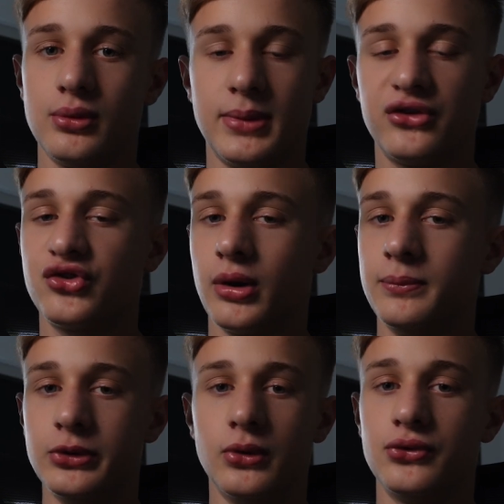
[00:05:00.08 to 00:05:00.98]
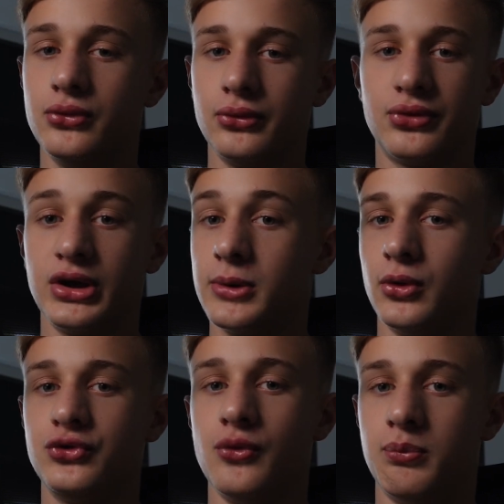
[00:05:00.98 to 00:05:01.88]
your matchup. You want to think
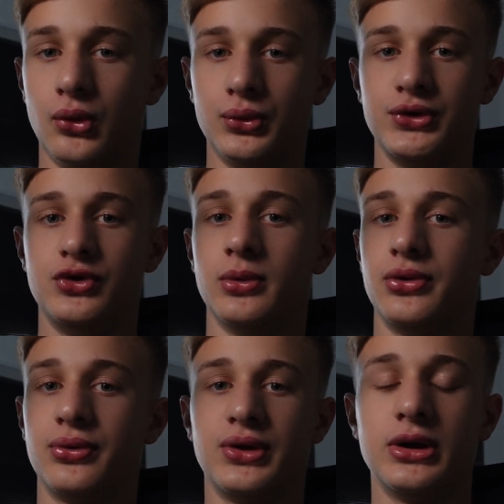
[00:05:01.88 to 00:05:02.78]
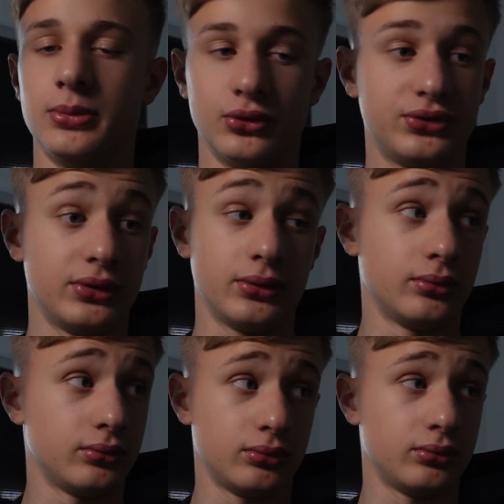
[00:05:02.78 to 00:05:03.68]
about your opponent. You want to think about the
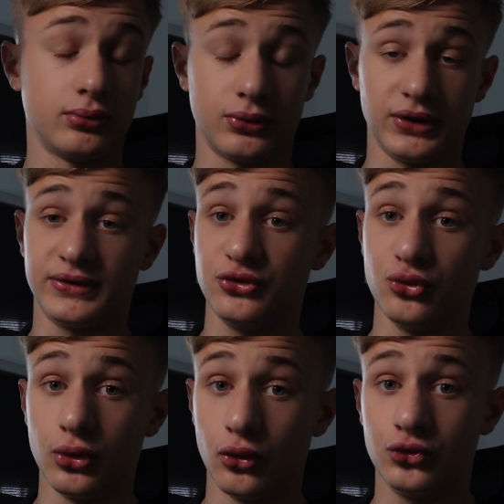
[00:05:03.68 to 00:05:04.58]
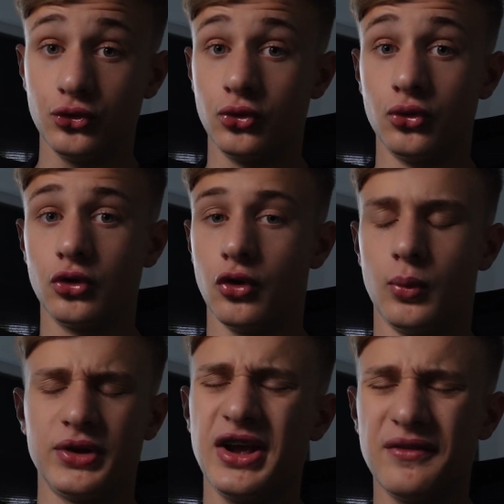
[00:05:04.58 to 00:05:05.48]
thing that you're going to cook or
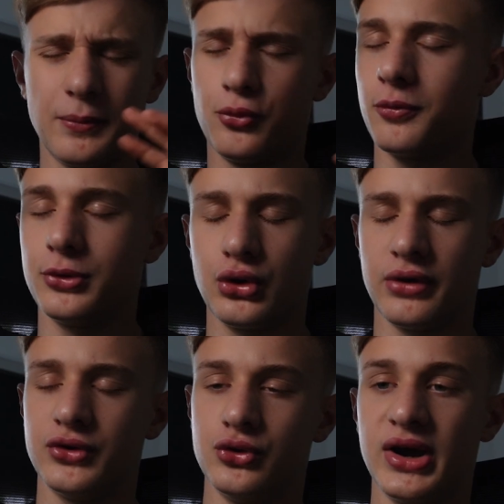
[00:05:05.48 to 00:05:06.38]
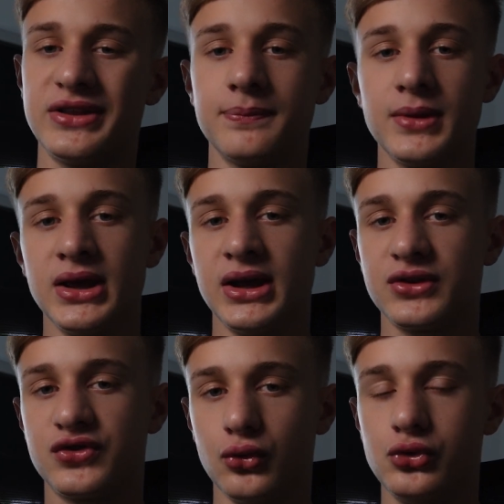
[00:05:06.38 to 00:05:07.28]
whatever problem you have in your head. And
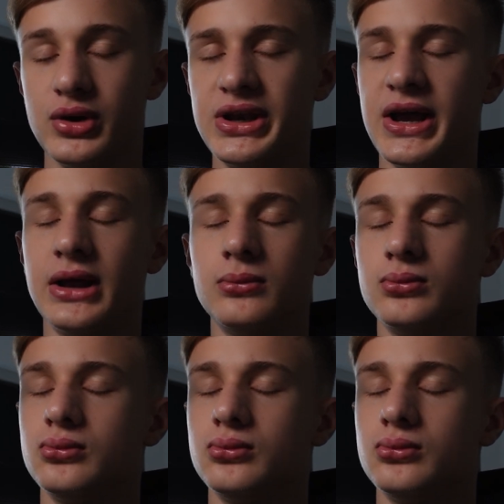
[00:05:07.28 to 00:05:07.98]
so you inhale,